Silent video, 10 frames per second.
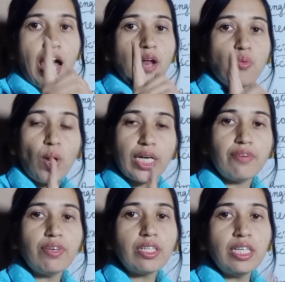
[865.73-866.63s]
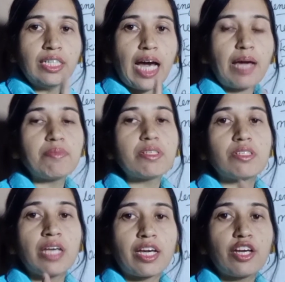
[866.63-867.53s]
And whatever the time is
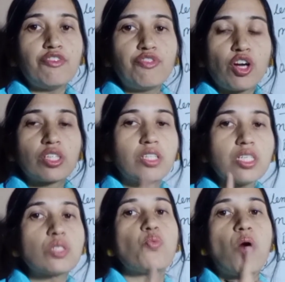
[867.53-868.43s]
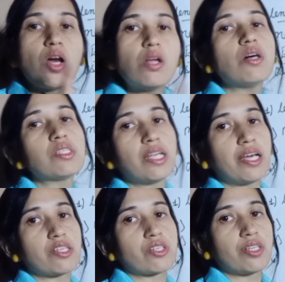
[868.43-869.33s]
taken for this one
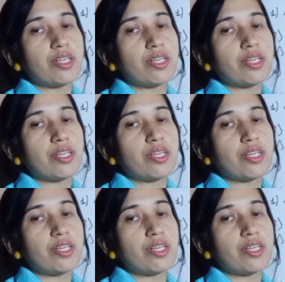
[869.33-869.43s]
oscillation